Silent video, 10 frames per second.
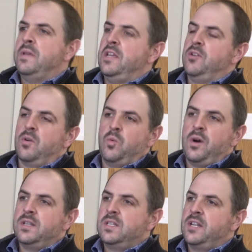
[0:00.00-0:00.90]
be your
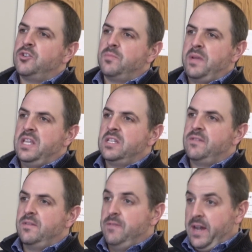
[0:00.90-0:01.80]
one central piece of
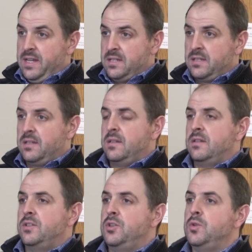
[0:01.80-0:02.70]
advice
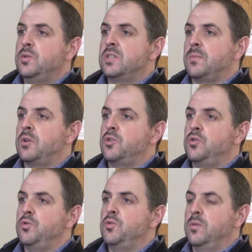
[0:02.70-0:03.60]
to someone
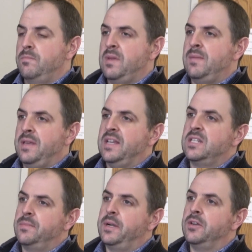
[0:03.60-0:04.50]
who may be
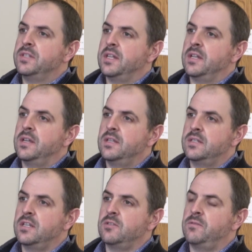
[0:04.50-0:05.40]
experiencing
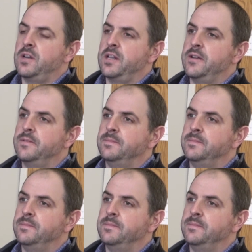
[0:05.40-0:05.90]
schizophrenia?